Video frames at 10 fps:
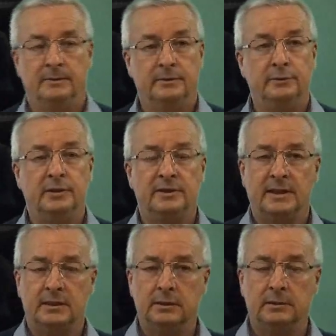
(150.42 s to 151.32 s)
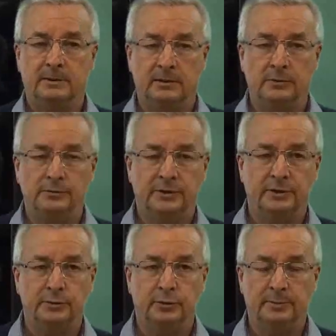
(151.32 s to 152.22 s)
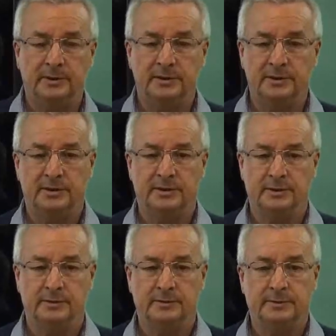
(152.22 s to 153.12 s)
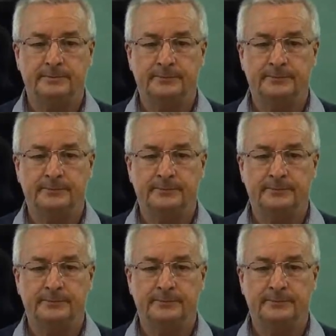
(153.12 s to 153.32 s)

Usually that's a little bit longer than European citizens.